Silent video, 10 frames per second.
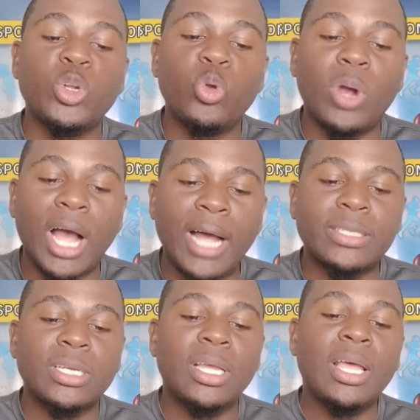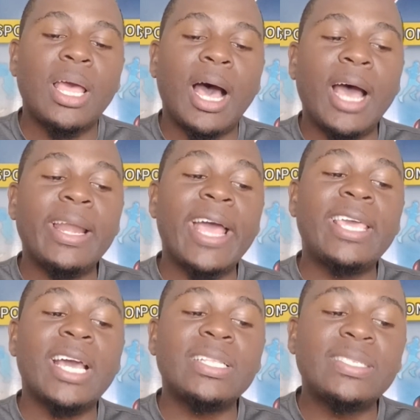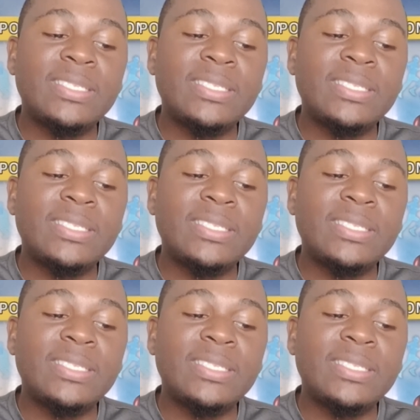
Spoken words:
to look at, and I can